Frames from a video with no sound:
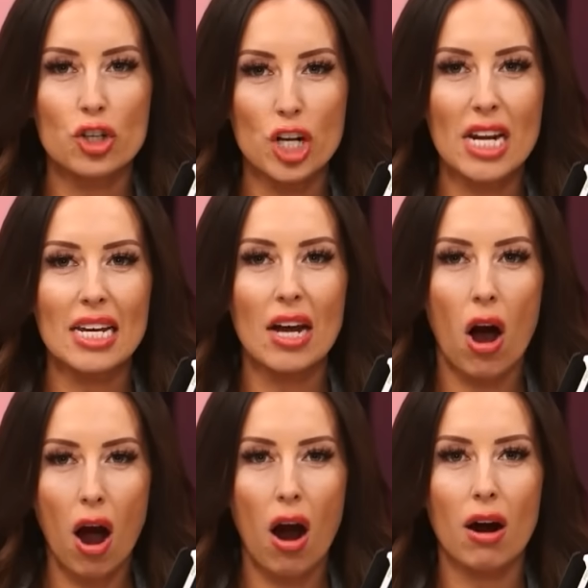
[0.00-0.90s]
Janie
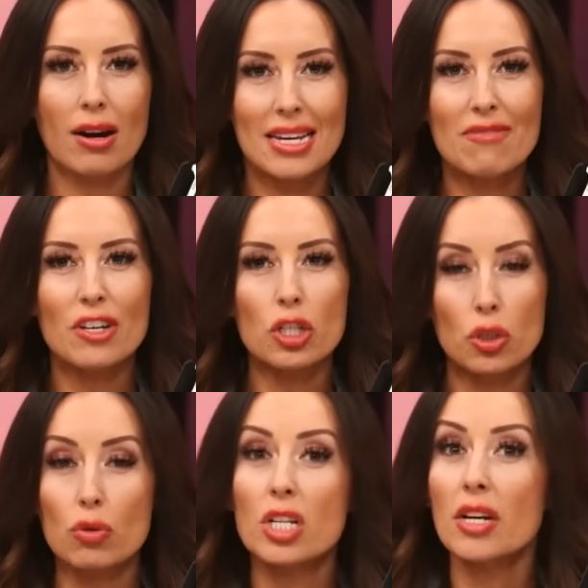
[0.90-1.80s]
Har, even
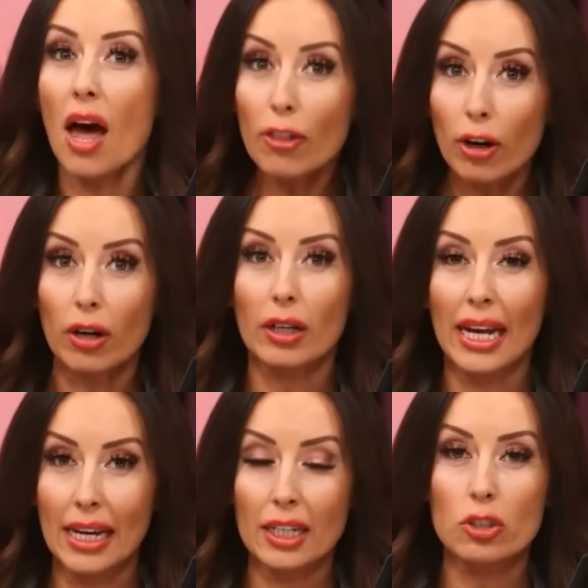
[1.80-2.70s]
used another
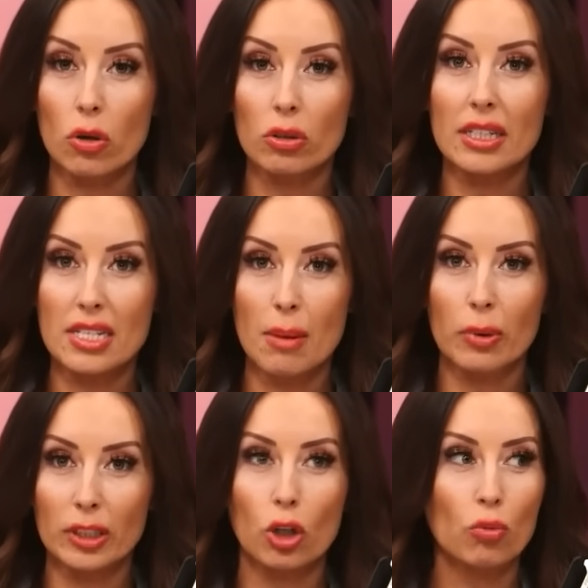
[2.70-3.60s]
anecdotal
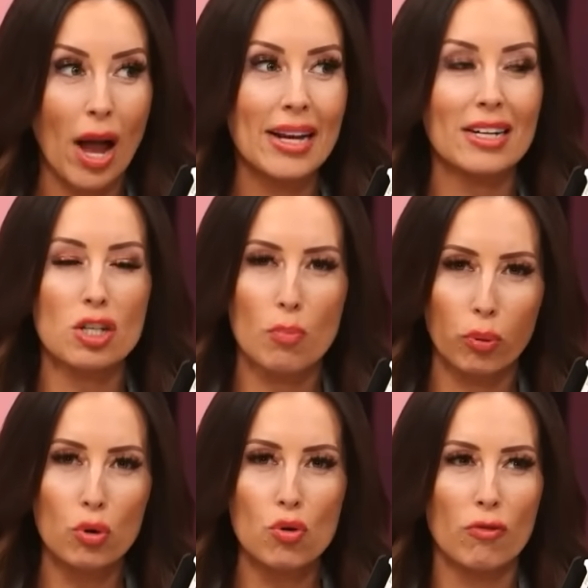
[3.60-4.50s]
example in her writing to
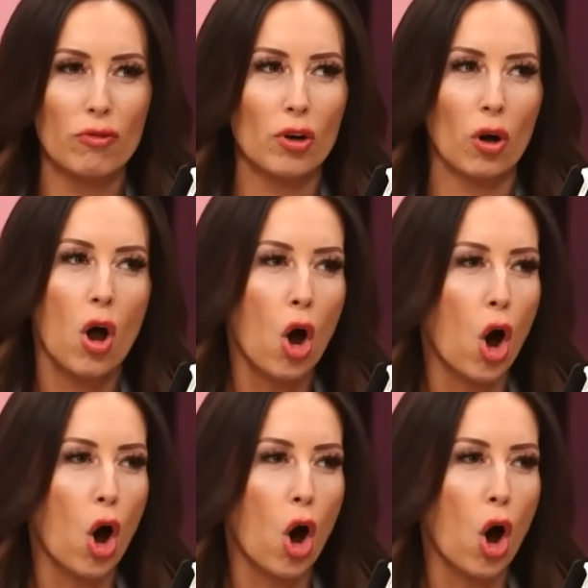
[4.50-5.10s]
prove the